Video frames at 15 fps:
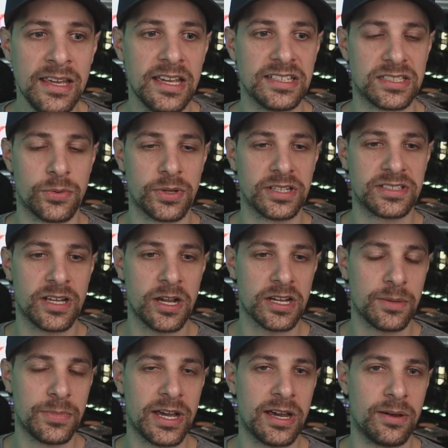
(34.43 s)
is I want to talk
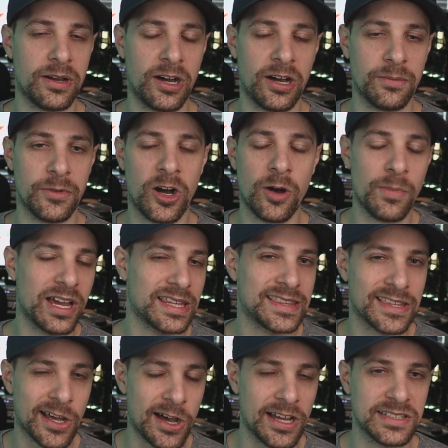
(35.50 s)
about all my
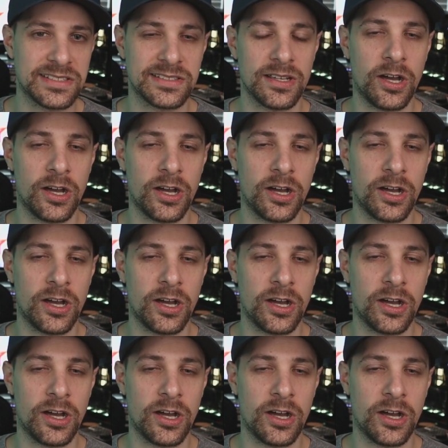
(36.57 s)
thoughts